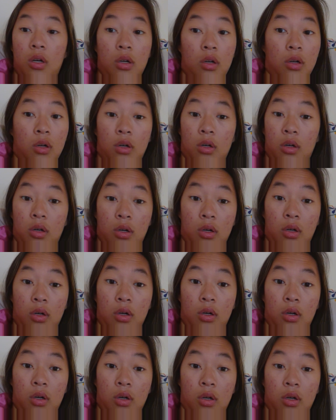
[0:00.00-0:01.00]

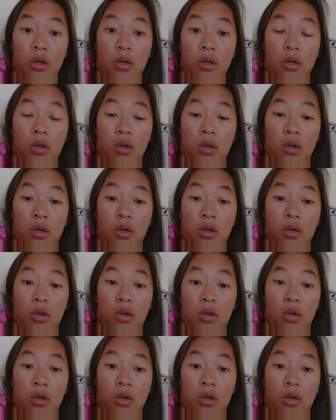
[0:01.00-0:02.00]

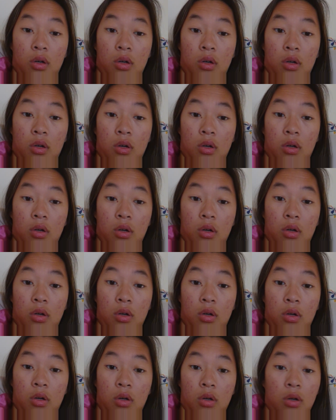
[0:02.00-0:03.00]

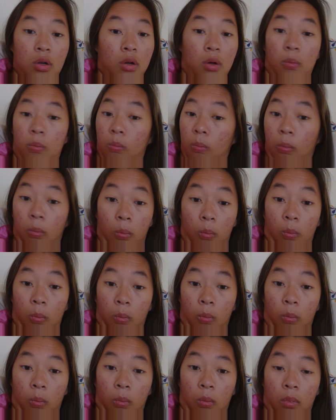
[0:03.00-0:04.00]

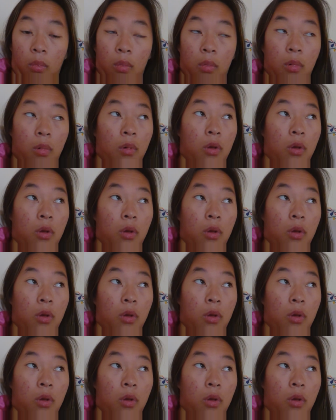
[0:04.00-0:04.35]
[no speech]